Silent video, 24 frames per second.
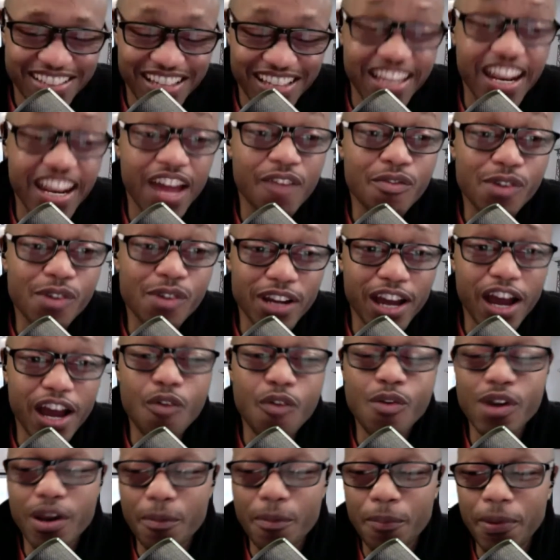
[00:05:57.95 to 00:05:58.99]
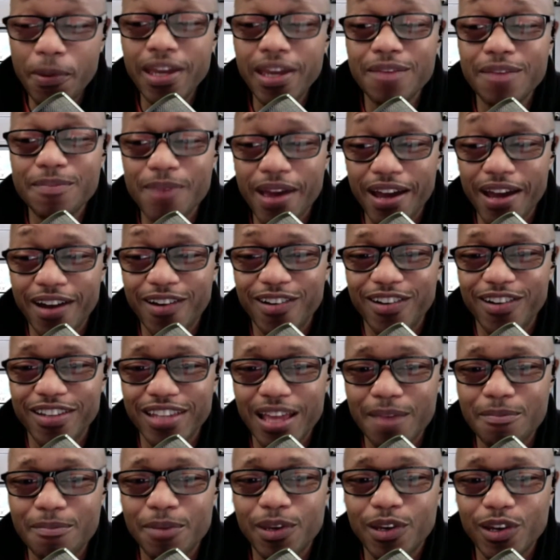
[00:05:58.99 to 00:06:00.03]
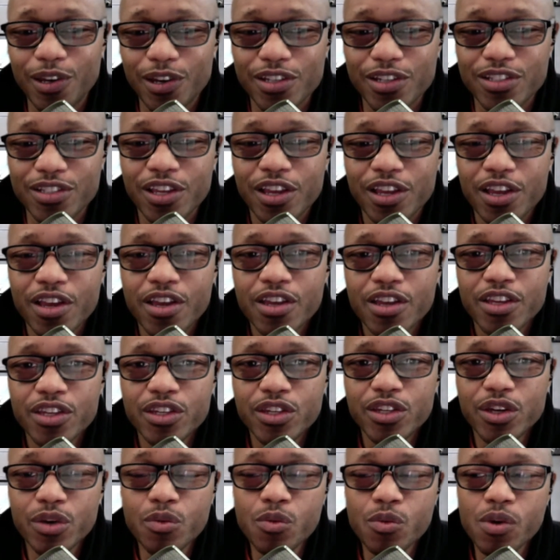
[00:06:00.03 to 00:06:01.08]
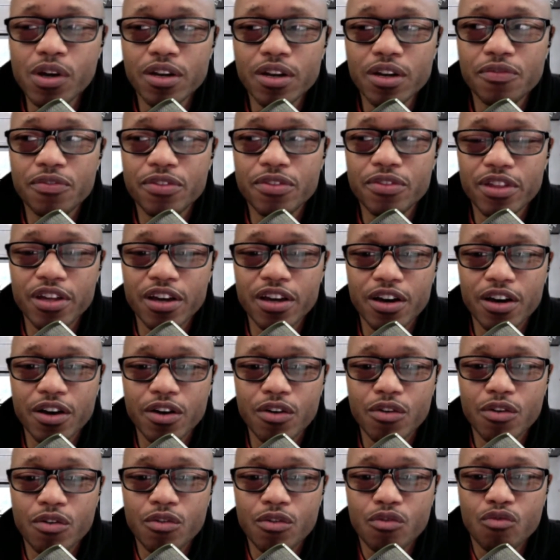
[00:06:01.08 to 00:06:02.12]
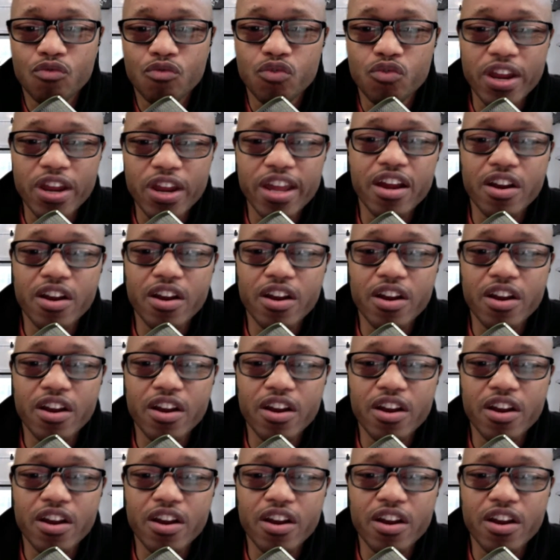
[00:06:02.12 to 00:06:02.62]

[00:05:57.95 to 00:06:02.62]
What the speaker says: And I wanna piggyback on that because you're one of the rare